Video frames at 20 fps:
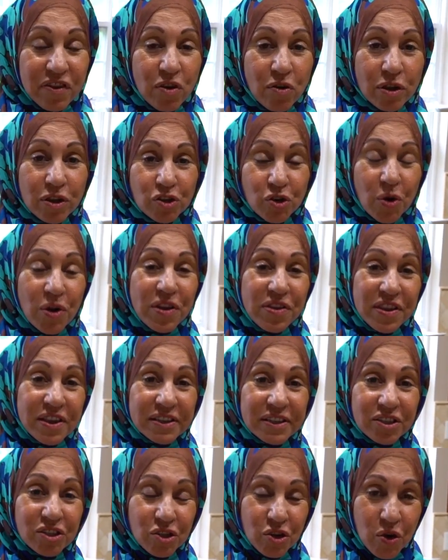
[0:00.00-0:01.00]
you enjoyed
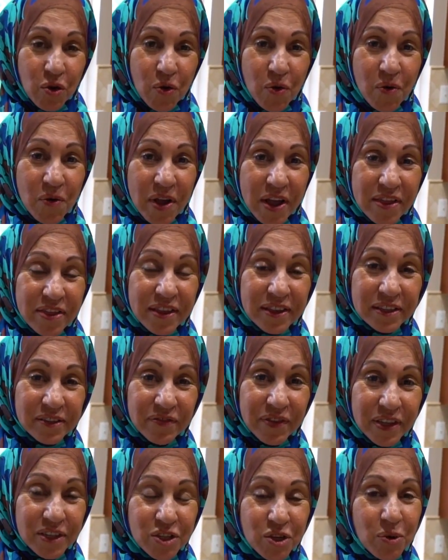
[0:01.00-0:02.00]
this show and this
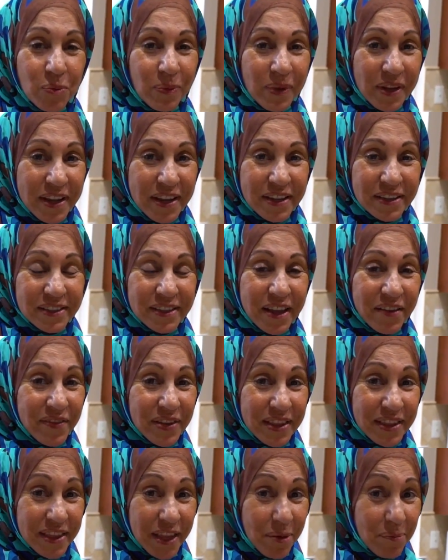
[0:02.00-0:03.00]
video, please give
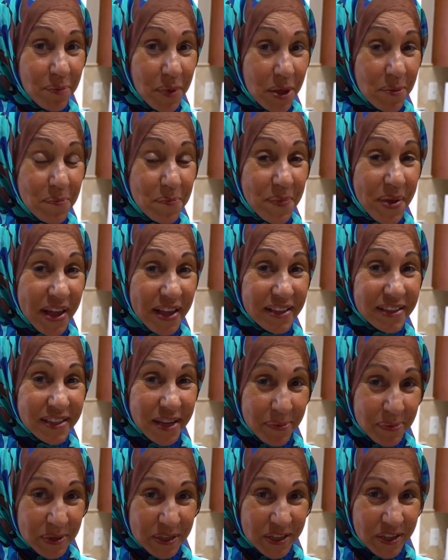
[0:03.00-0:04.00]
it a thumb up and
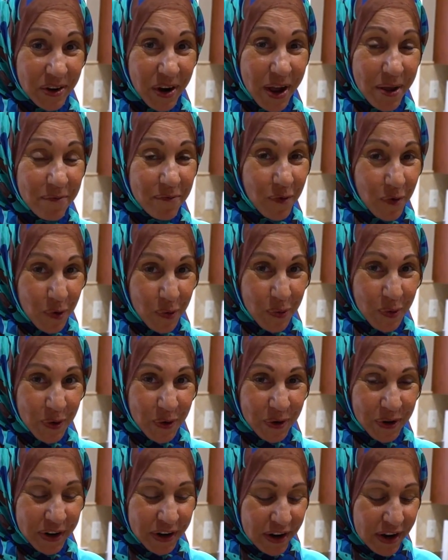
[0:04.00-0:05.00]
subscribe for
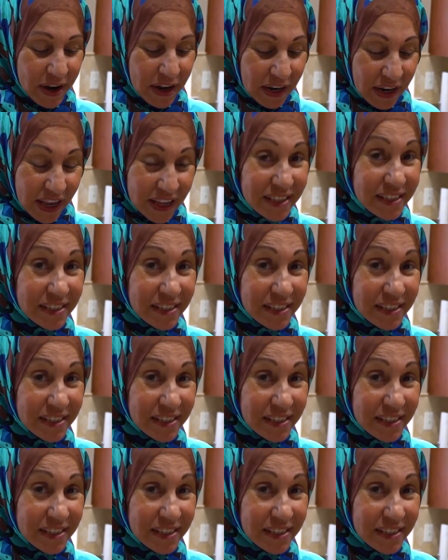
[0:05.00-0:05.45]
more. Let's